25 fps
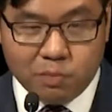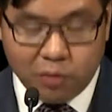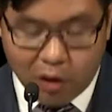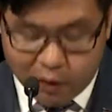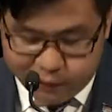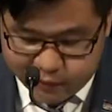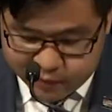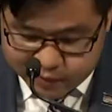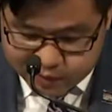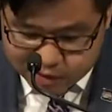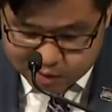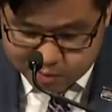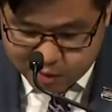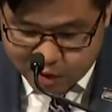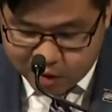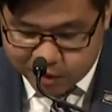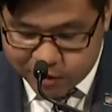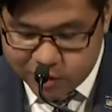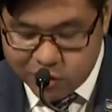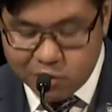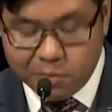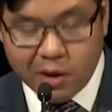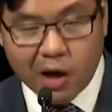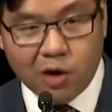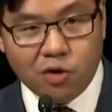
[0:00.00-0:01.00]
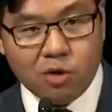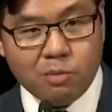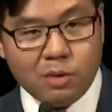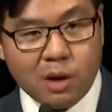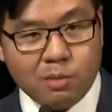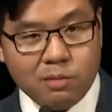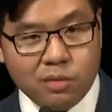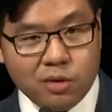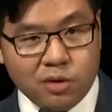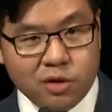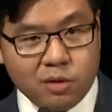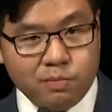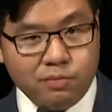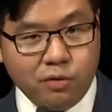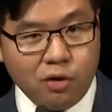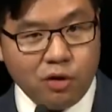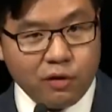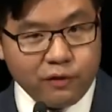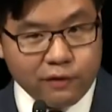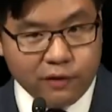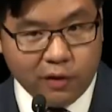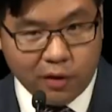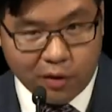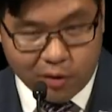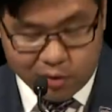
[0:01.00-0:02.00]
boffins among you may remember the
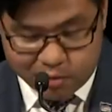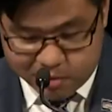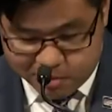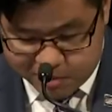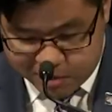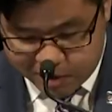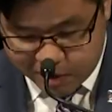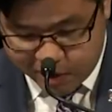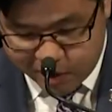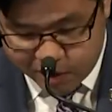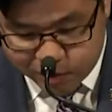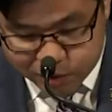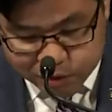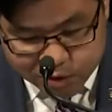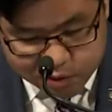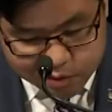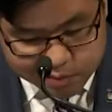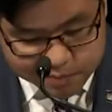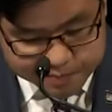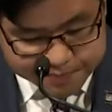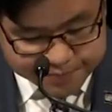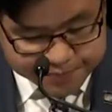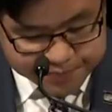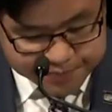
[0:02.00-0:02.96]
Bropho case